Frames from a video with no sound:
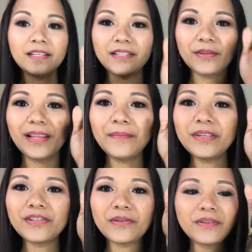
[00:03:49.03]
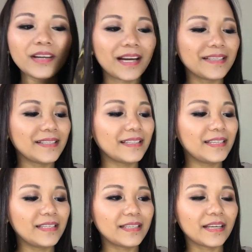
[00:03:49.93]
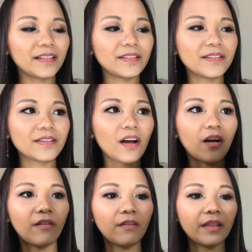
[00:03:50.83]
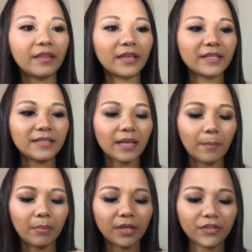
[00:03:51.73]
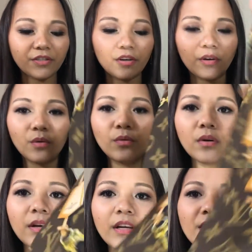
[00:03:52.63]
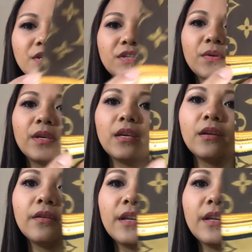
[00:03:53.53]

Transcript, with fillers: So let me show you guys the details of this bandeau. So here